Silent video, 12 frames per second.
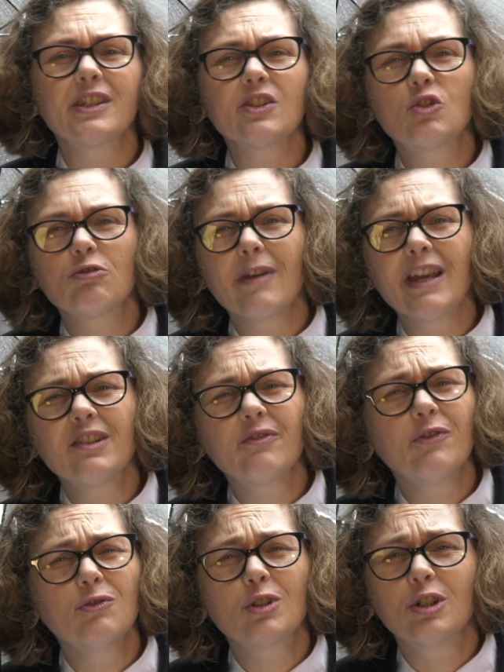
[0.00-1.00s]
a
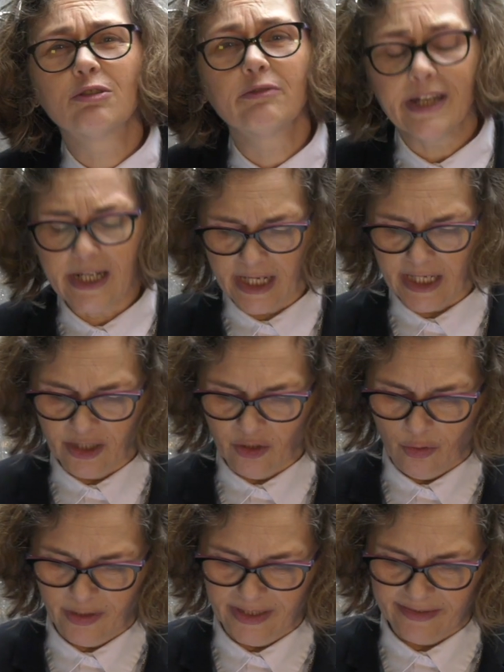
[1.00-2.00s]
dreadful creaking
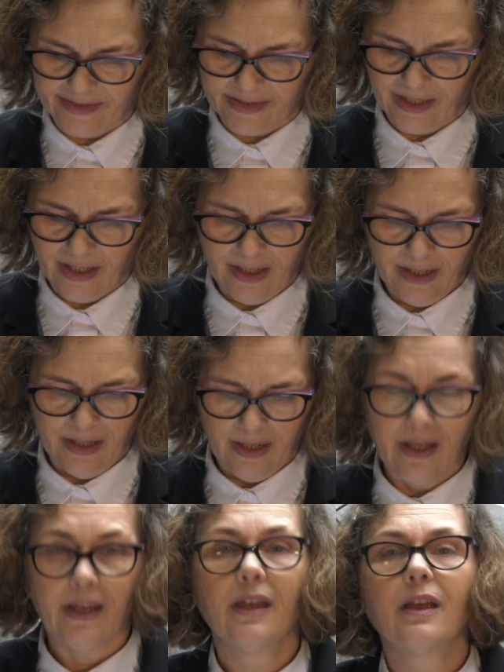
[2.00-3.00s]
noise.
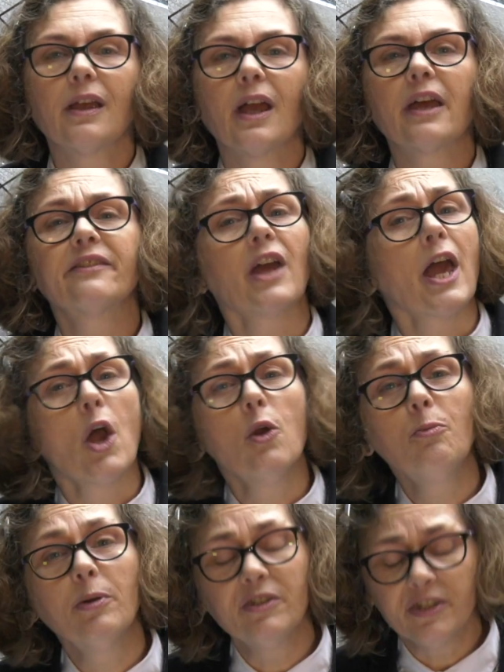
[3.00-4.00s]
As I
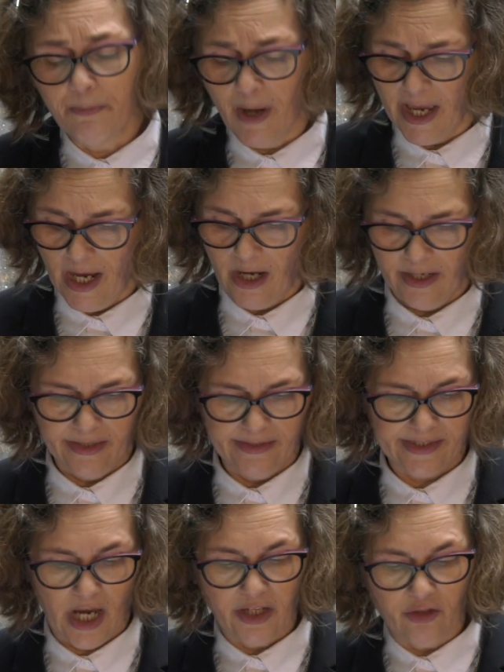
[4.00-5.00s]
opened my
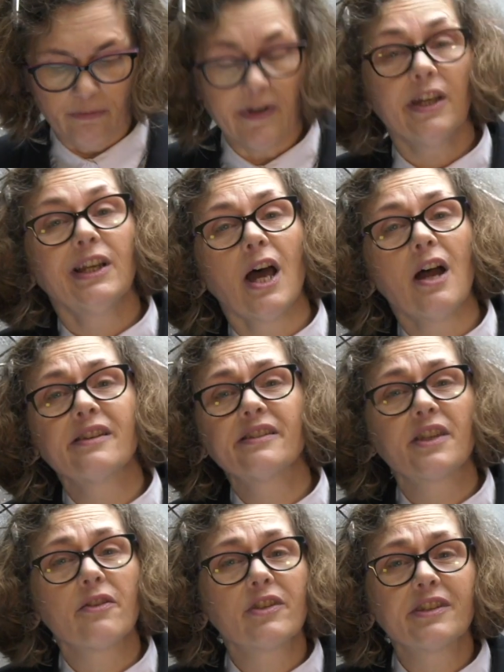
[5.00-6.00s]
eyes, I'd realised
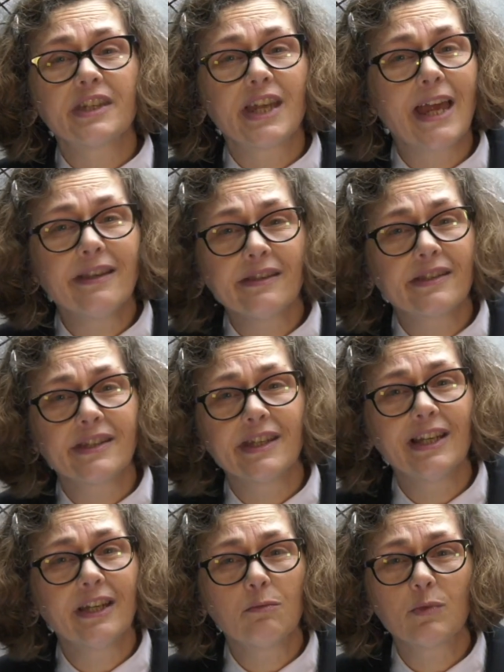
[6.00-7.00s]
that the tent
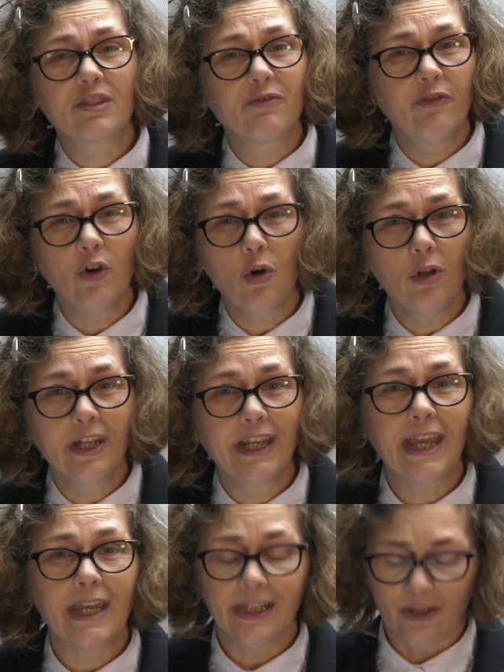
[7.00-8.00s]
ceiling was
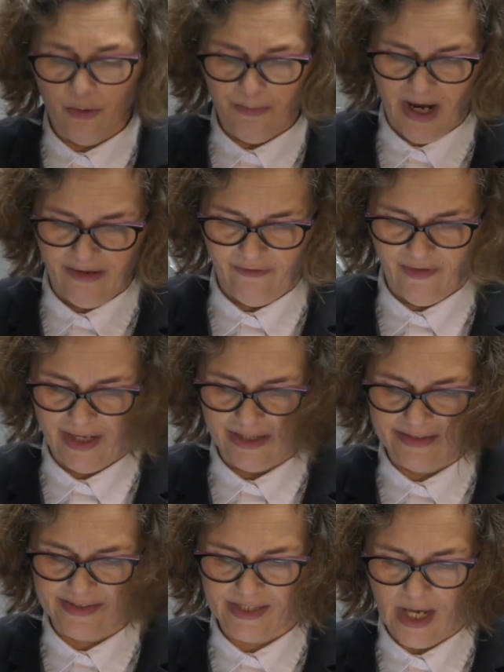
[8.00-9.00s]
falling in on my
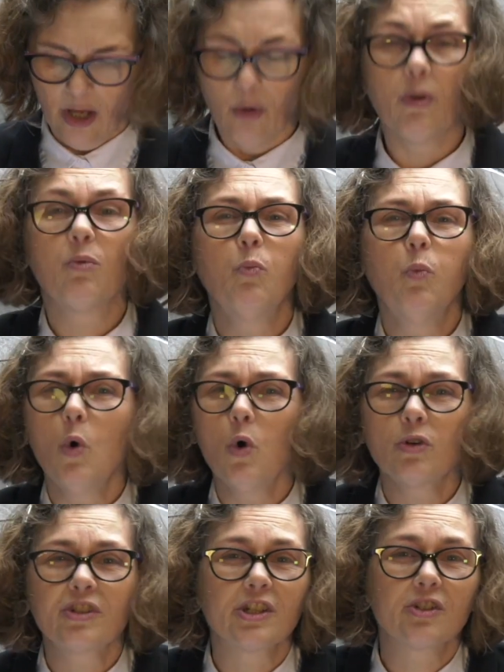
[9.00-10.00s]
face, with
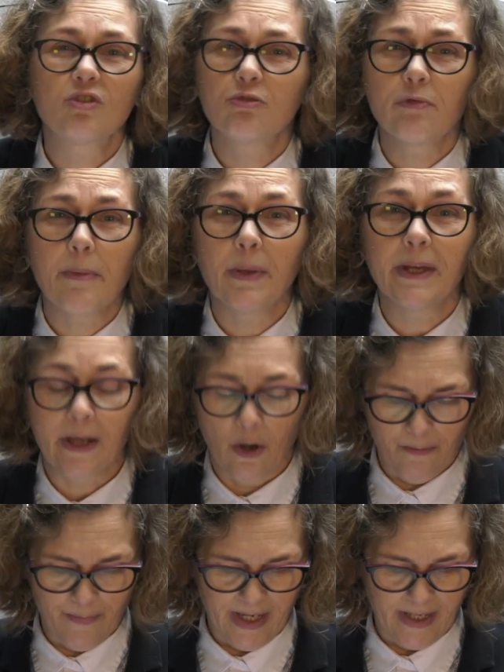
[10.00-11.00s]
water dripping
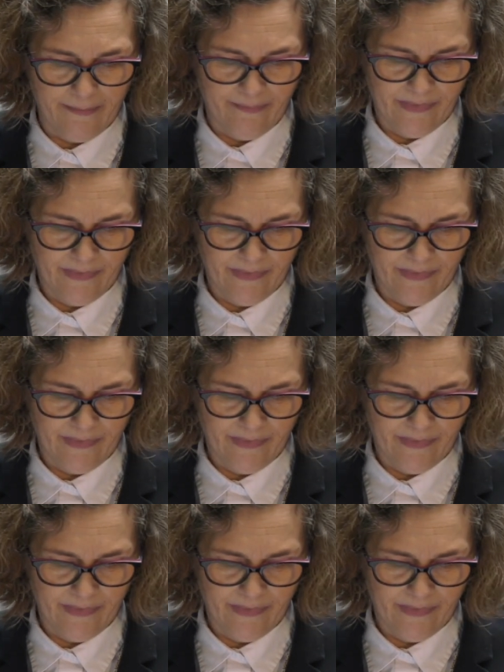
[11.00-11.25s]
on me.